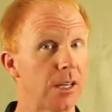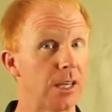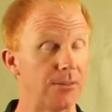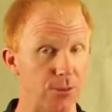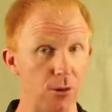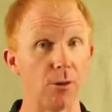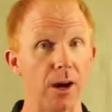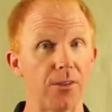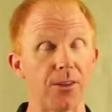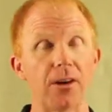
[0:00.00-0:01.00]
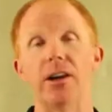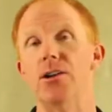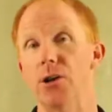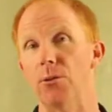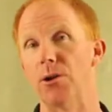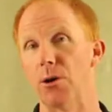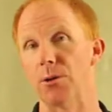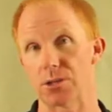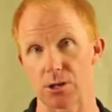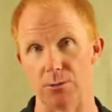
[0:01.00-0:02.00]
if you go out there and don't know
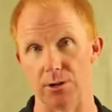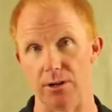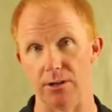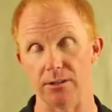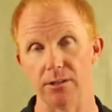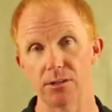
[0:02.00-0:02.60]
what's going on.